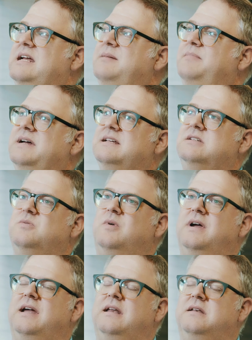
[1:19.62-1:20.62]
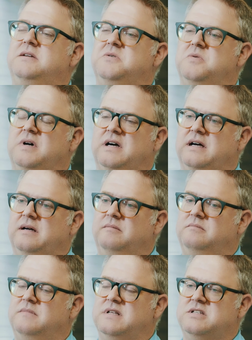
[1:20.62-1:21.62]
The best way to
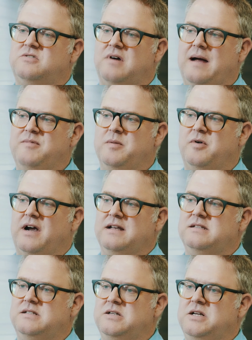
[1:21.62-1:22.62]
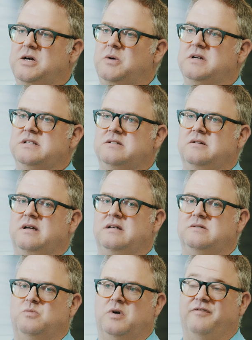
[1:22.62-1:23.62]
describe the O'Brien Studio is
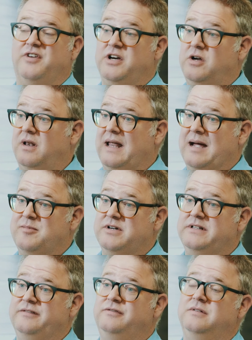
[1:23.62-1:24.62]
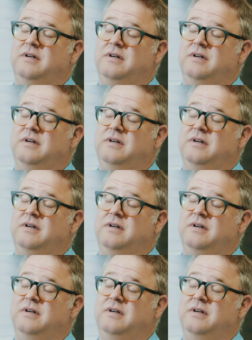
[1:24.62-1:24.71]
as we're very collaborative,